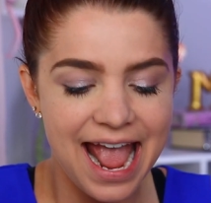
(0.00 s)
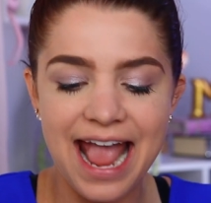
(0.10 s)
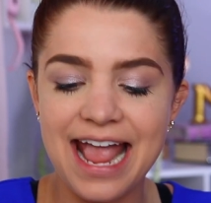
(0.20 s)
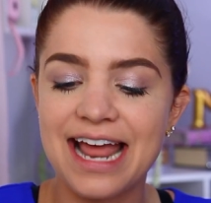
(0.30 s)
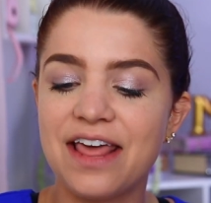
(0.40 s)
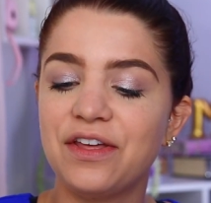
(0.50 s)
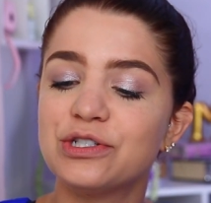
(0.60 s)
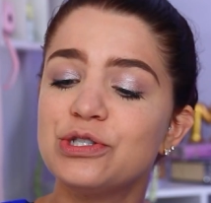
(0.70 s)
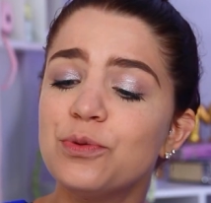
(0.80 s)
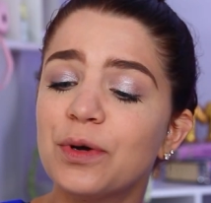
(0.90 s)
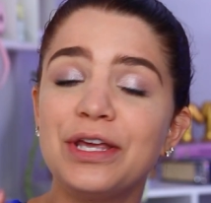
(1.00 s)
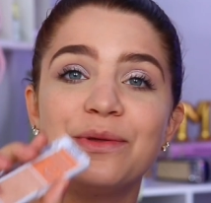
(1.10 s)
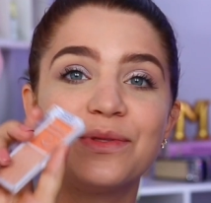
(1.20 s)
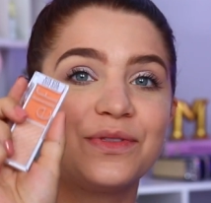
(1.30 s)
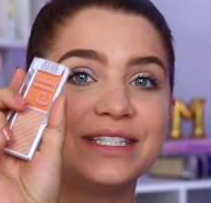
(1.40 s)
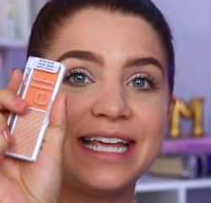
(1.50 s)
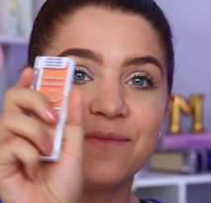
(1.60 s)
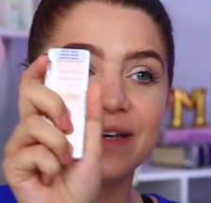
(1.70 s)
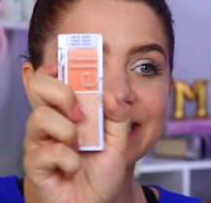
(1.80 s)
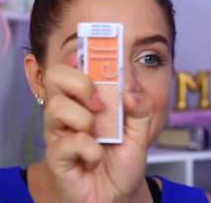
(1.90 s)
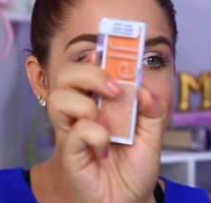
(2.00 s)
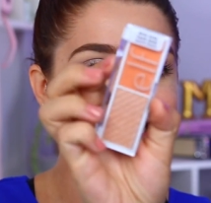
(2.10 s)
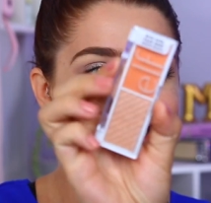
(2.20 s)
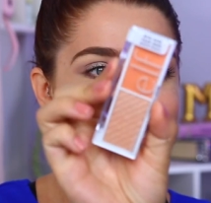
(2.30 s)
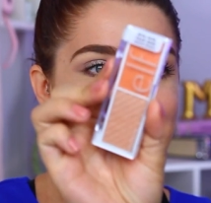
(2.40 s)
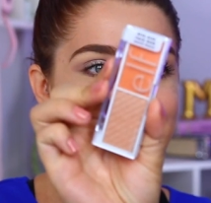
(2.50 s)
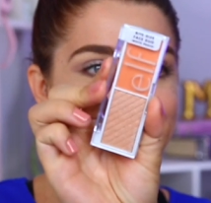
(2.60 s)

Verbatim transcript: And they are super cute. They're the same exact size